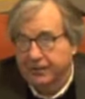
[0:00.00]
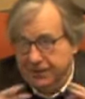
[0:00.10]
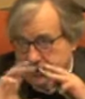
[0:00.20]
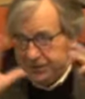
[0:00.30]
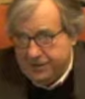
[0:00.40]

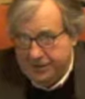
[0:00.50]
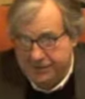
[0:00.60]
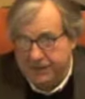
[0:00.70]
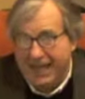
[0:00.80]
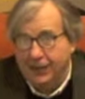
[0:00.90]
which is
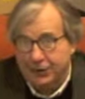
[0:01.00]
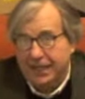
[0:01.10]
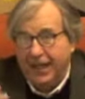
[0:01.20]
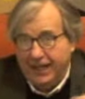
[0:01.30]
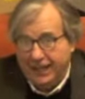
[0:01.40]
the
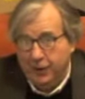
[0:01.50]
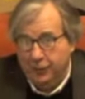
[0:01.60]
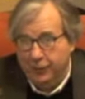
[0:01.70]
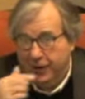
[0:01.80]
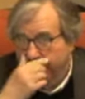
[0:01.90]
outline of
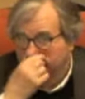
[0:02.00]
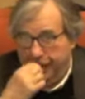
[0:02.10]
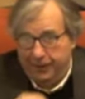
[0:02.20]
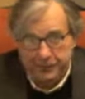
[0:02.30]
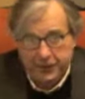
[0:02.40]

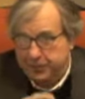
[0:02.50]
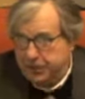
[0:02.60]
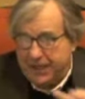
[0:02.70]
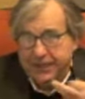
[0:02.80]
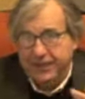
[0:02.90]
the
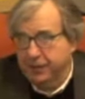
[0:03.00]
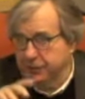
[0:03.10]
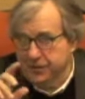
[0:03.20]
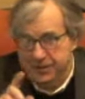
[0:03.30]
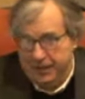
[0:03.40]

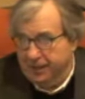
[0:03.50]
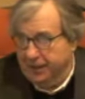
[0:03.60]
objectives,